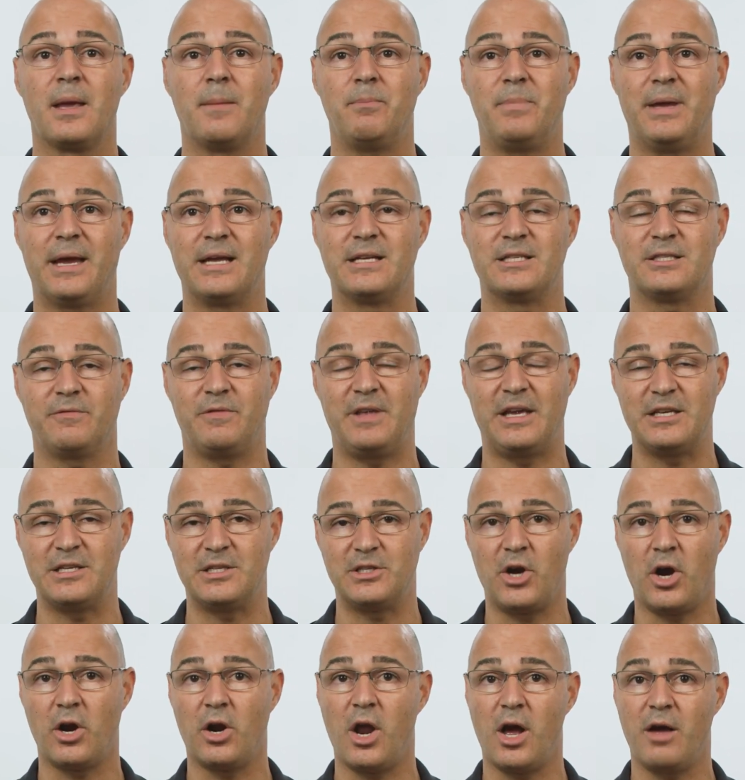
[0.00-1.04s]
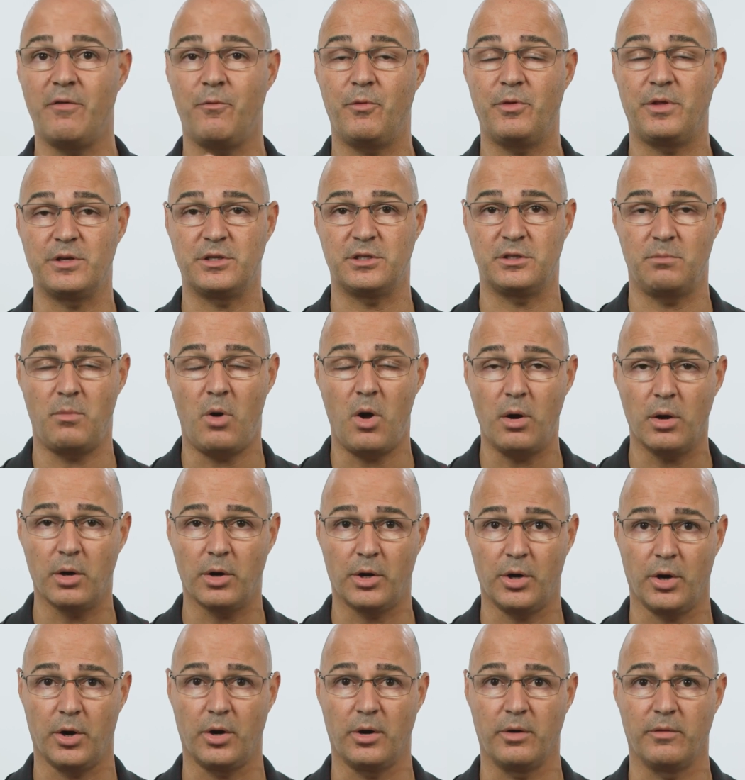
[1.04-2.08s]
because if they start off with a smaller
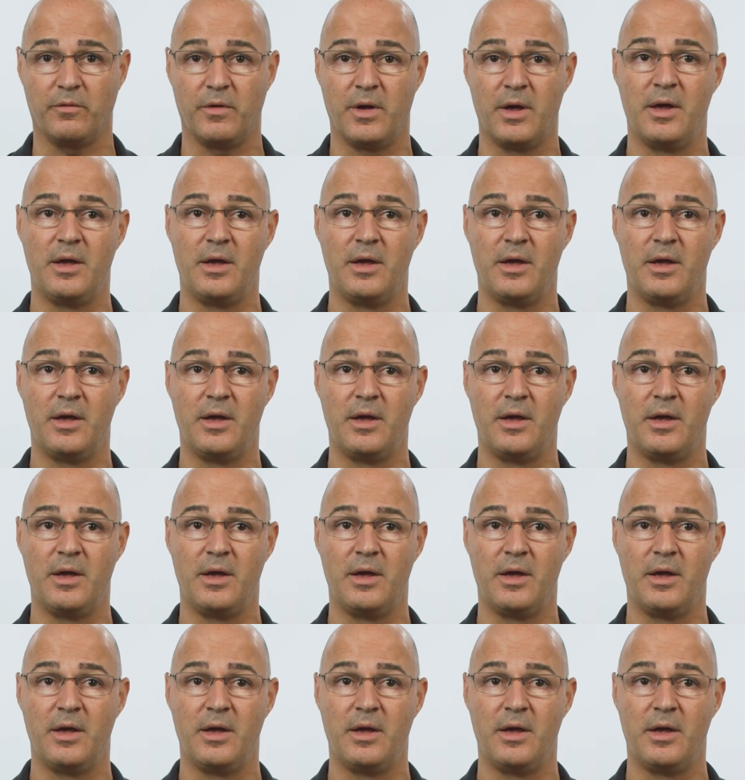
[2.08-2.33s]
curve,